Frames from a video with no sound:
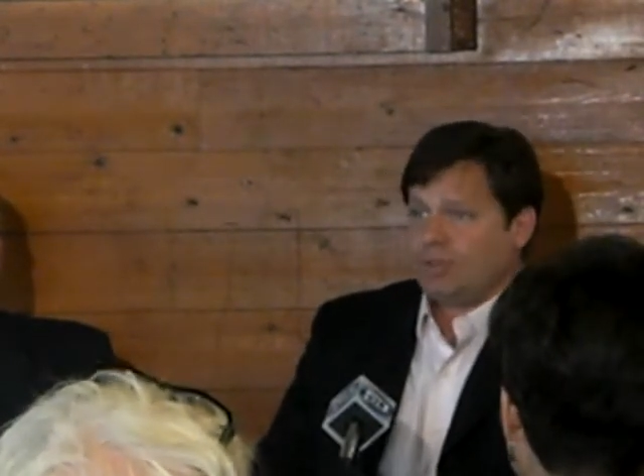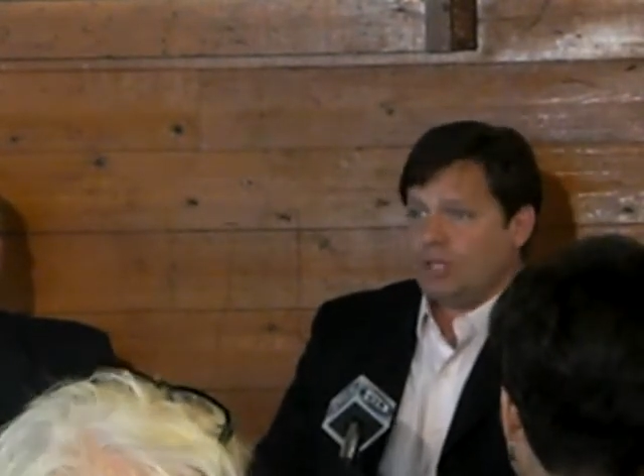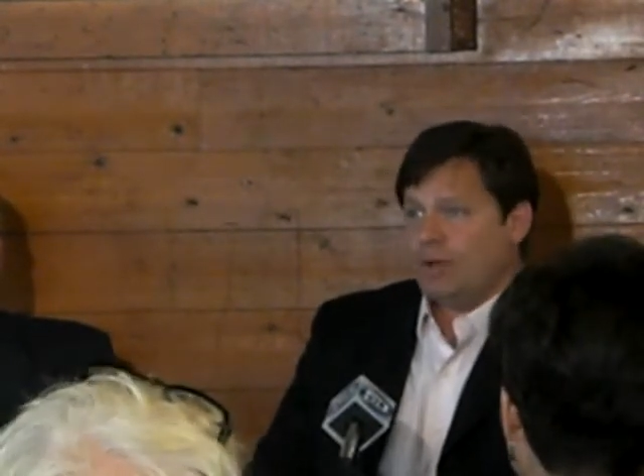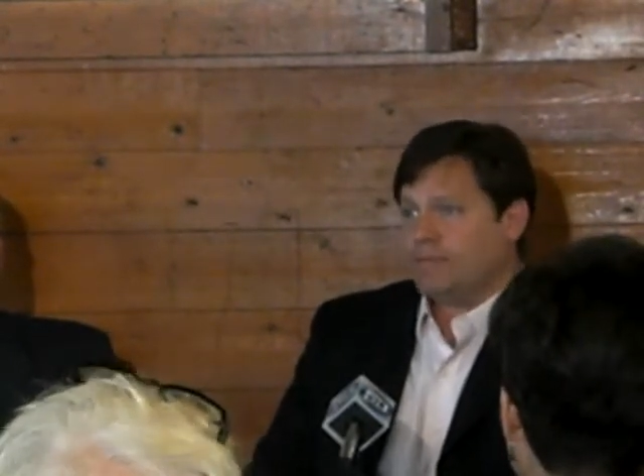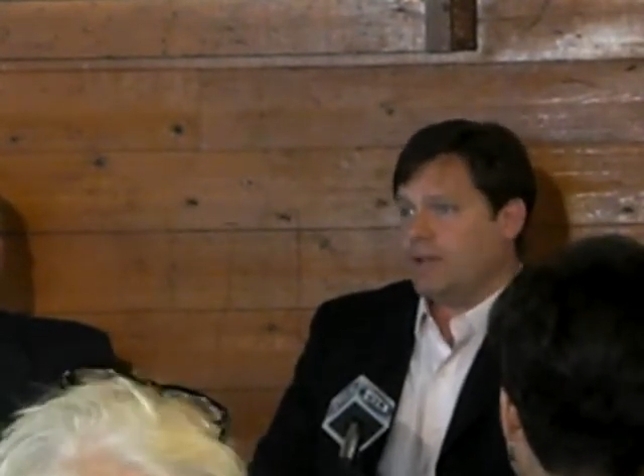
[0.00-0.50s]

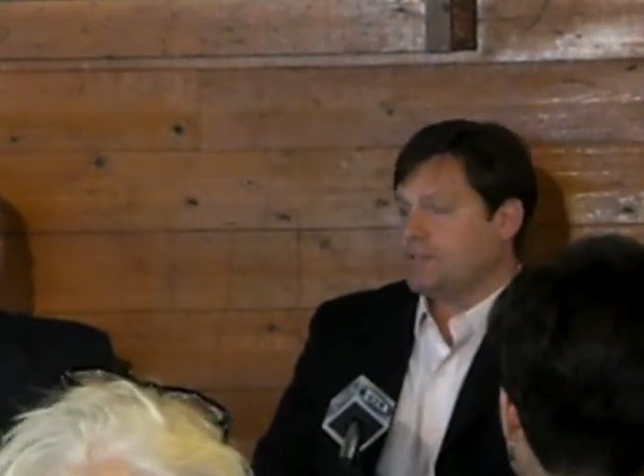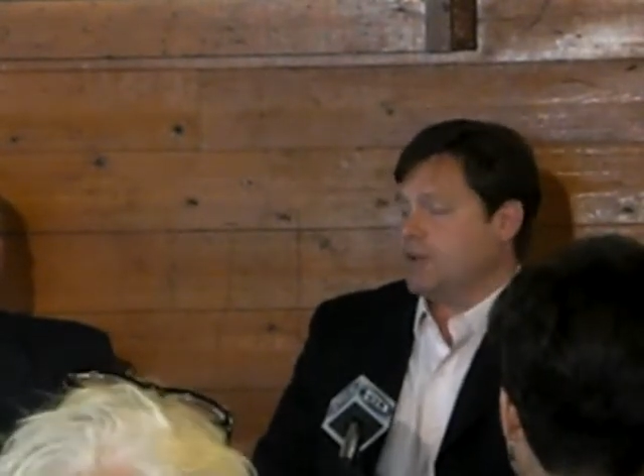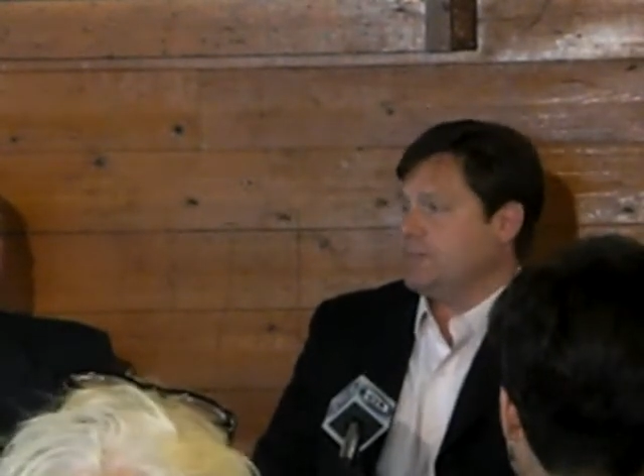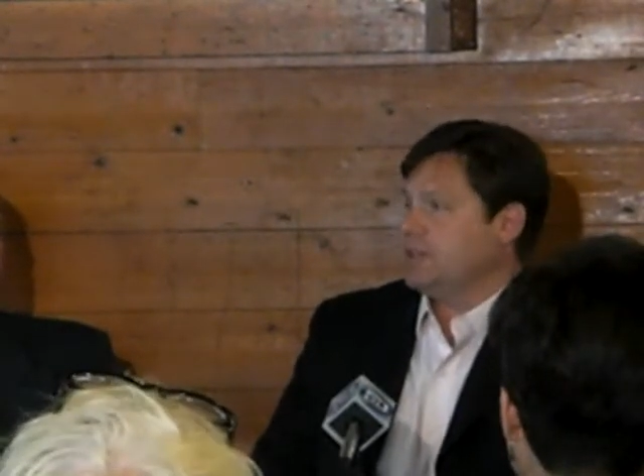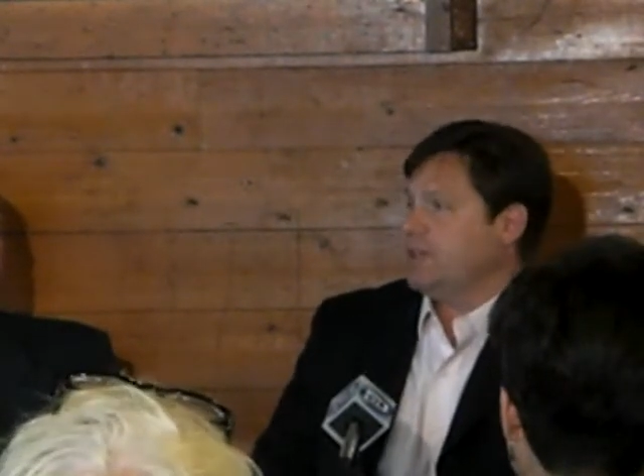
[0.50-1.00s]
You have to have
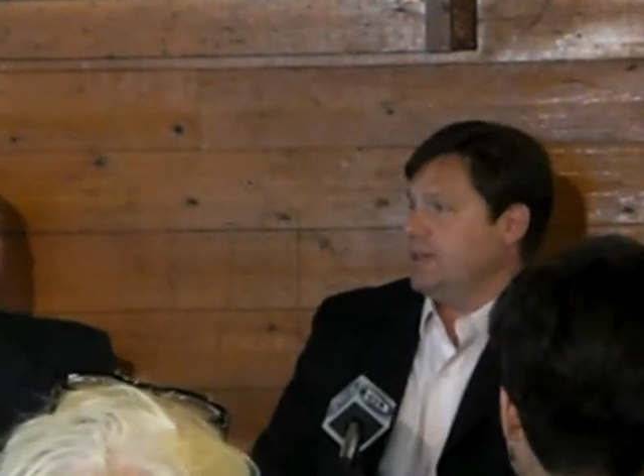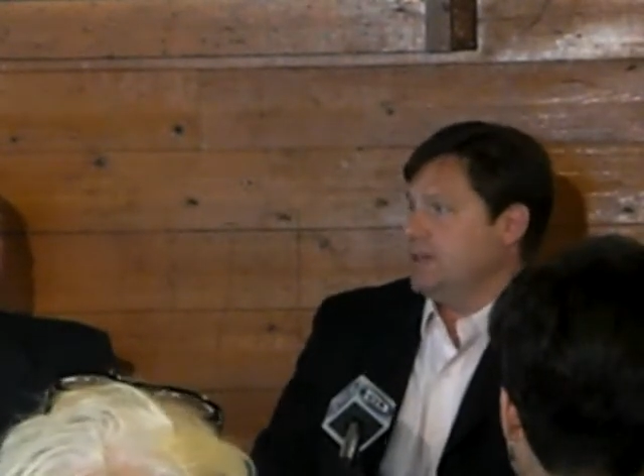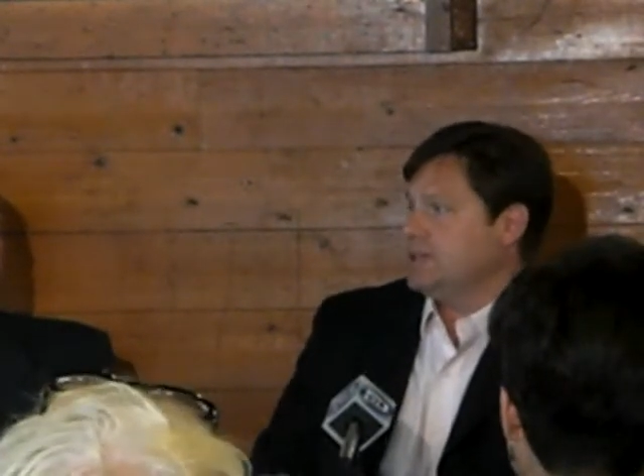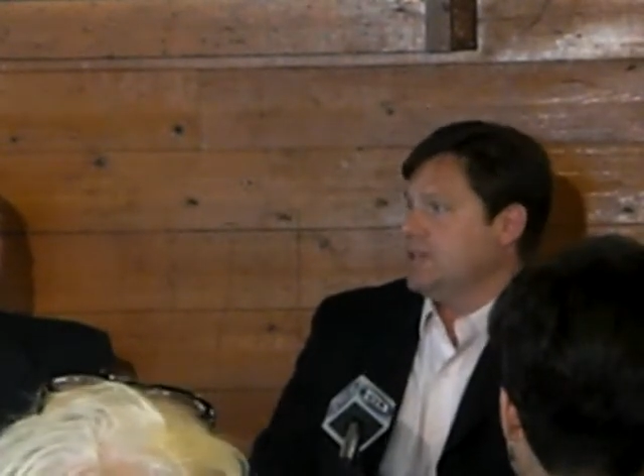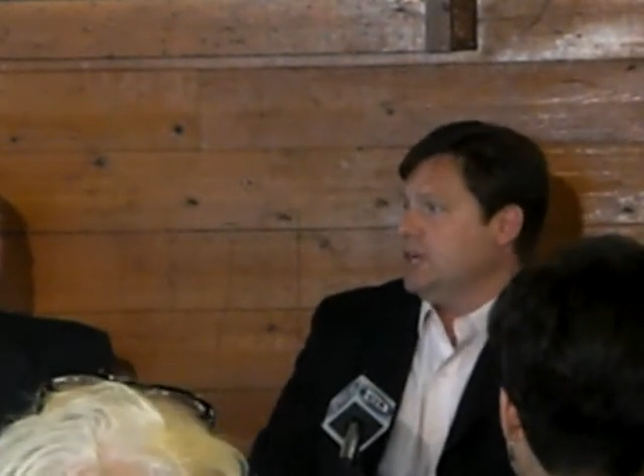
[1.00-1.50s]
something that
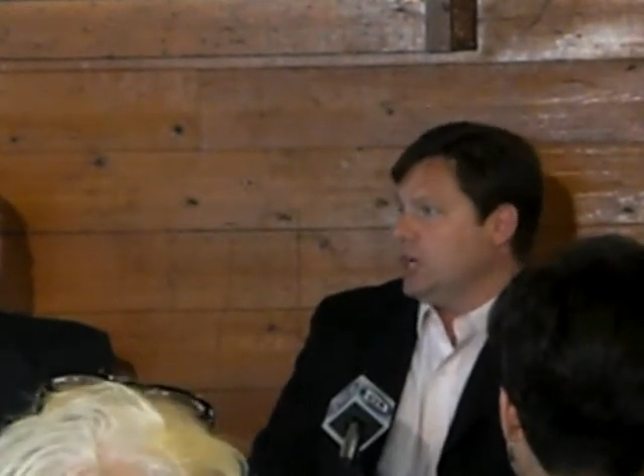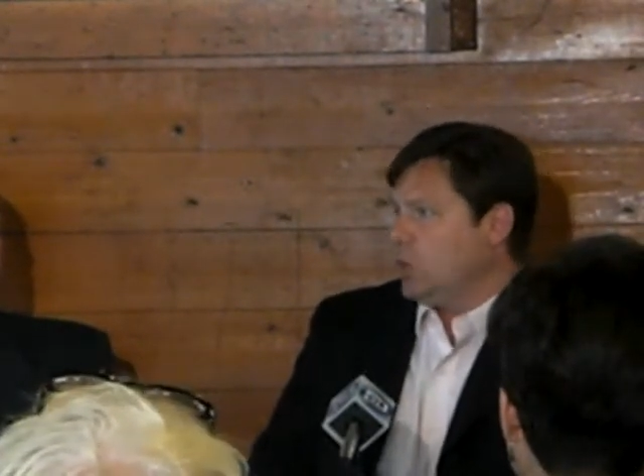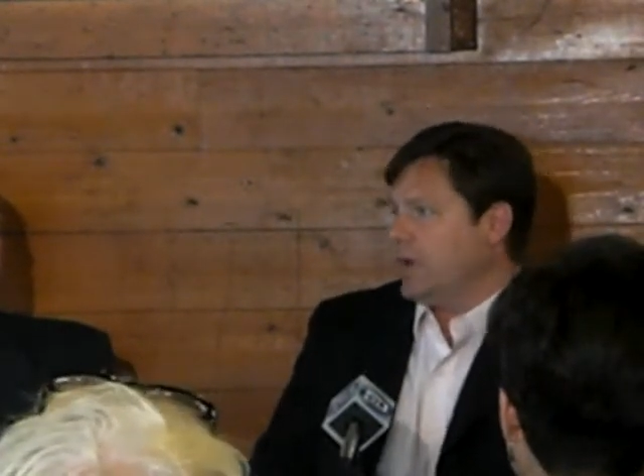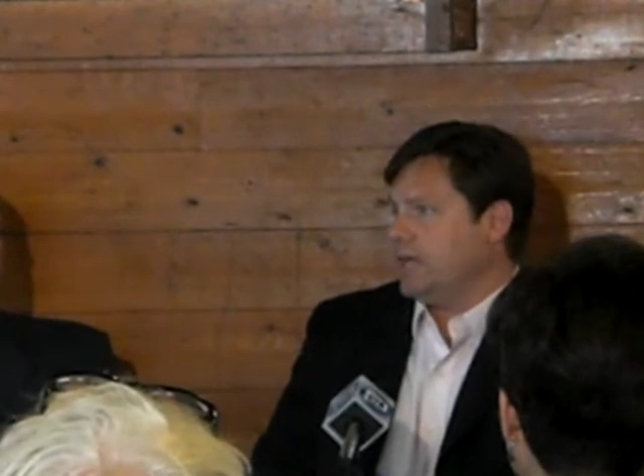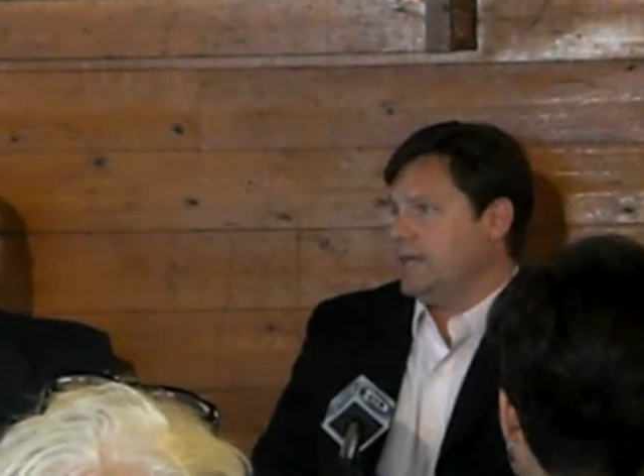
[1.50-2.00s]
is
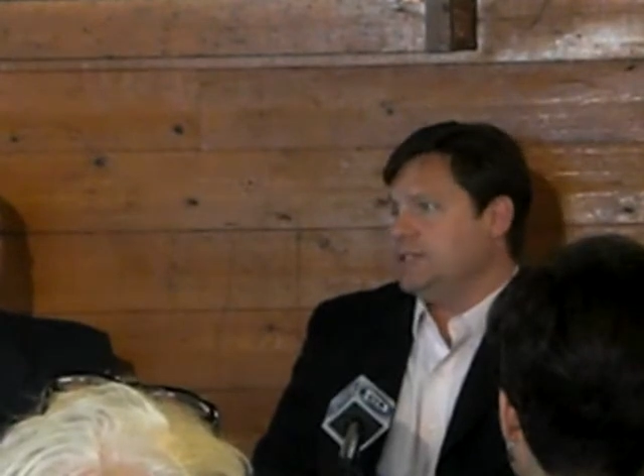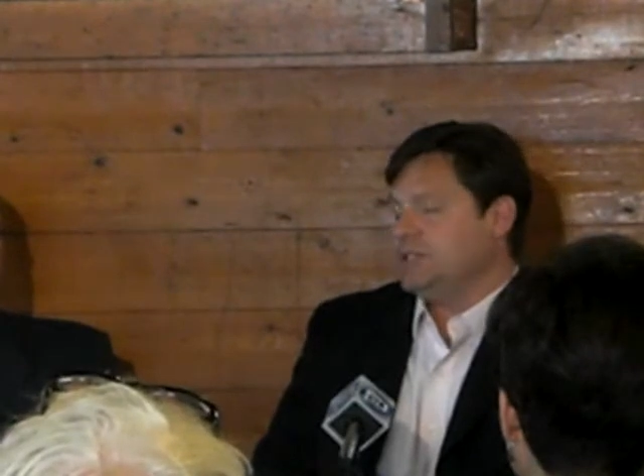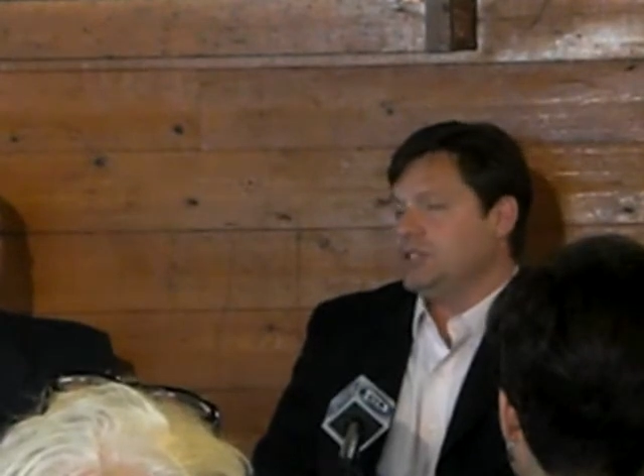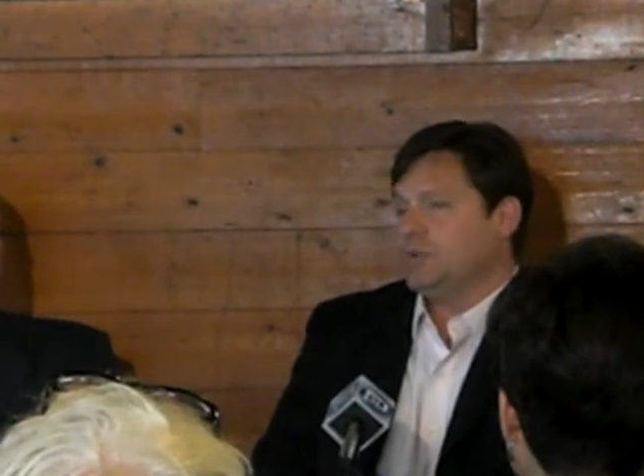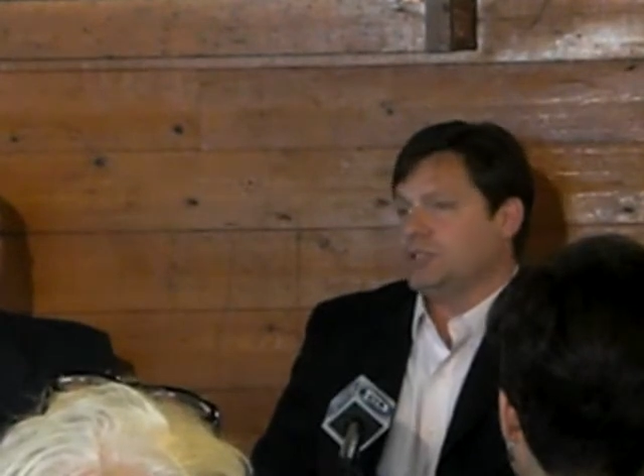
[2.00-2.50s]
quick and easy
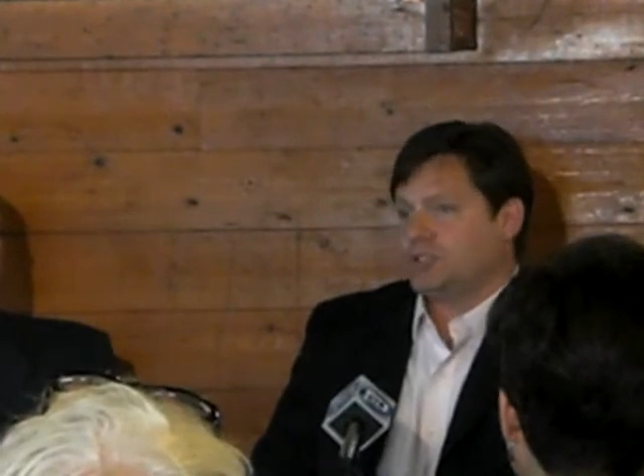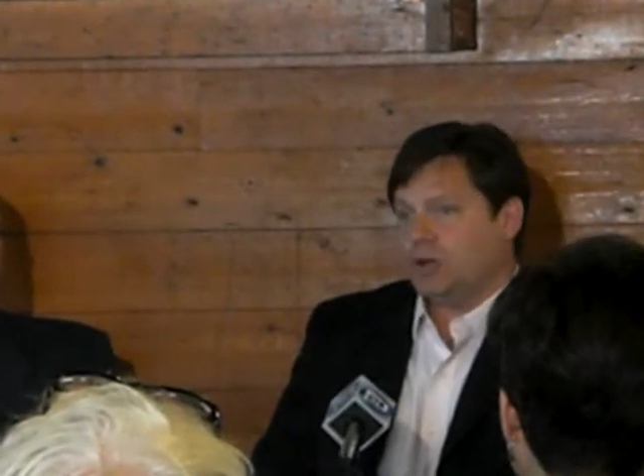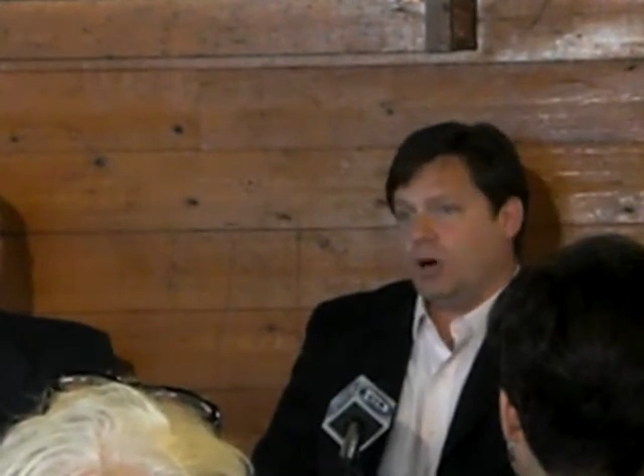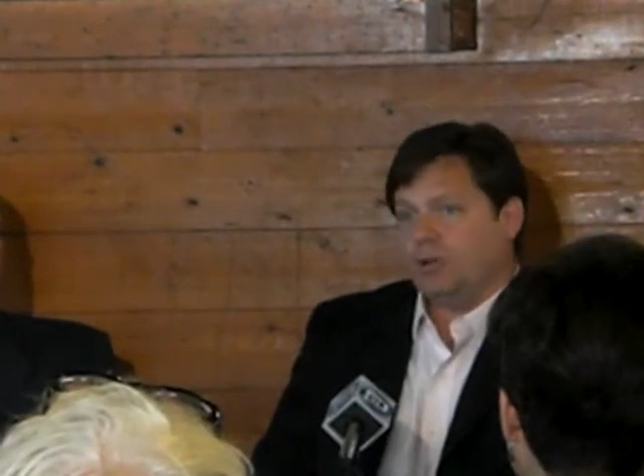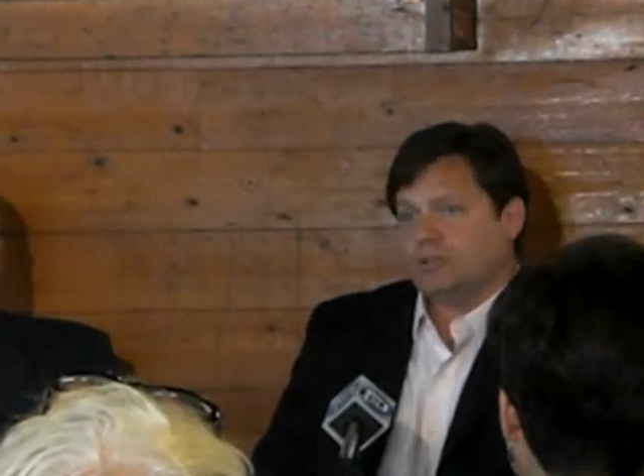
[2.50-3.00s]
to install,